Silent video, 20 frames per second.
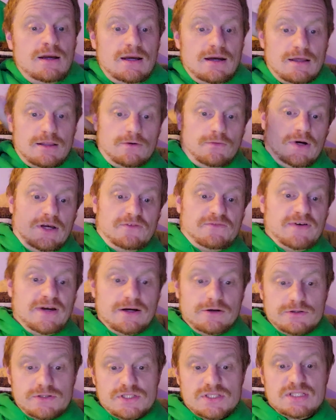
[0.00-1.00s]
of the
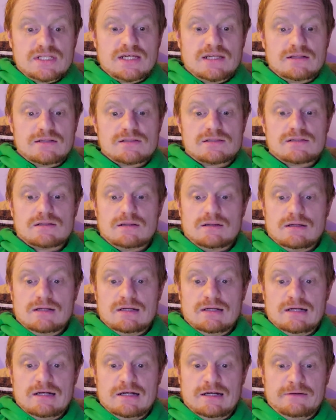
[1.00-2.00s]
Wayfarers since.
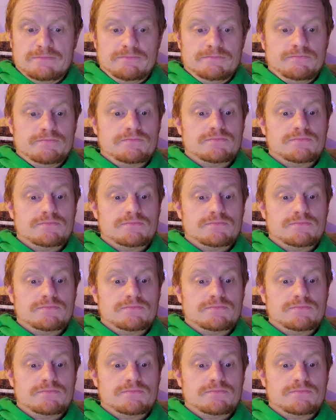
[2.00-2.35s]
There's